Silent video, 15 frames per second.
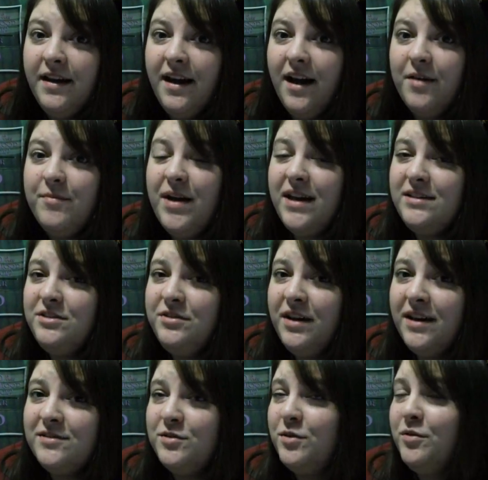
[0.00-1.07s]
As you
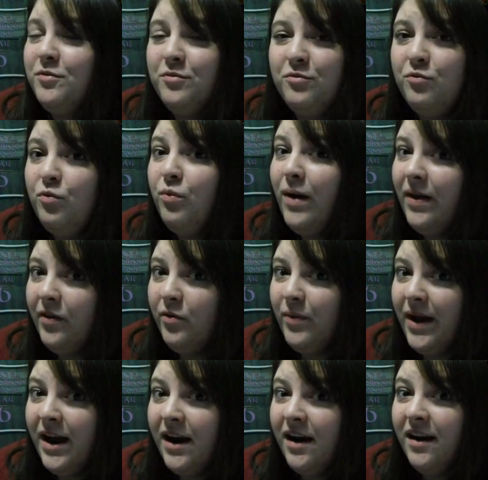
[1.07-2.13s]
guys are well
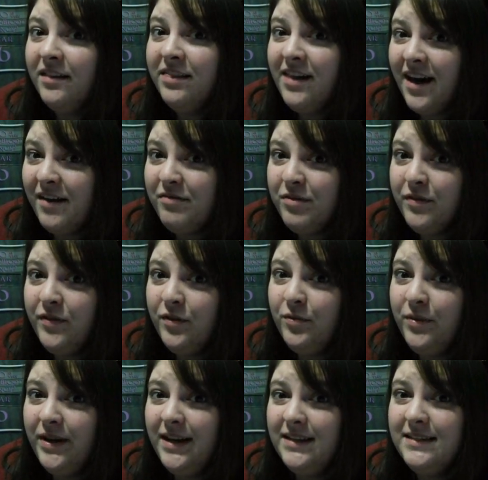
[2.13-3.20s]
aware, a lot of the food
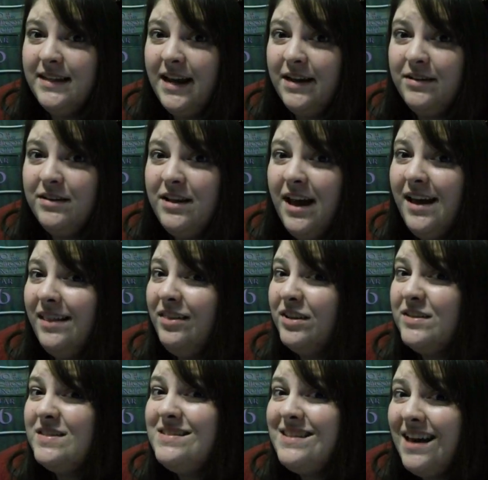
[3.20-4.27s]
we eat today
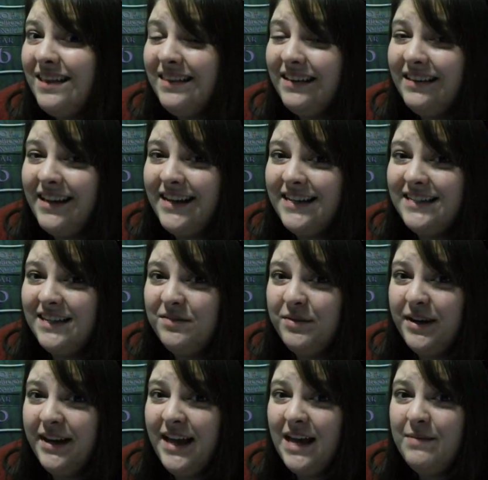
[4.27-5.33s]
looks nothing like it did when
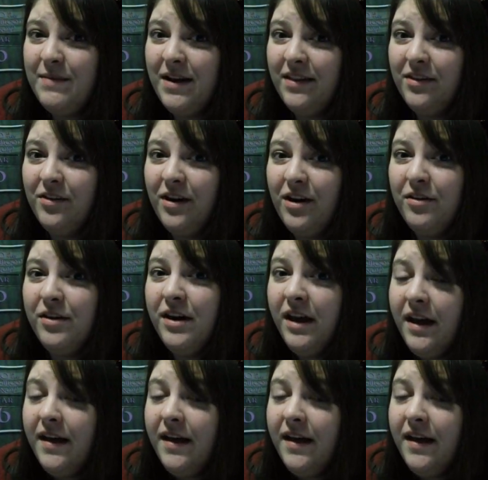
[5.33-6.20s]
it came out of the ground.